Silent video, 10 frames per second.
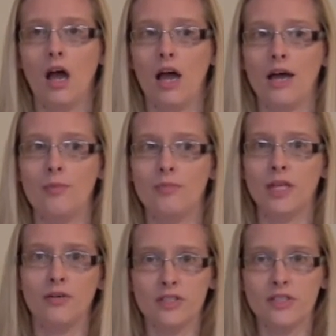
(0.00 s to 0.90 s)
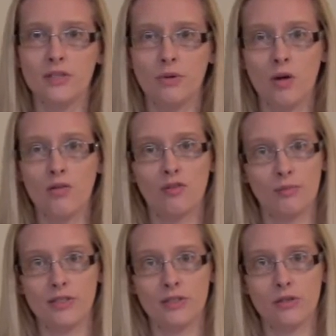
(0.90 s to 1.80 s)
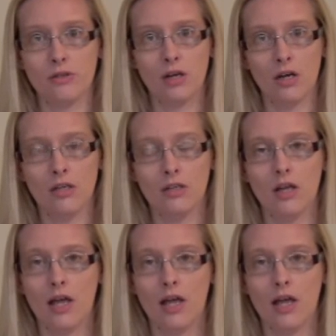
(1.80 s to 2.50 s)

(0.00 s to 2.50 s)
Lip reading: There is still a lot for me to conquer,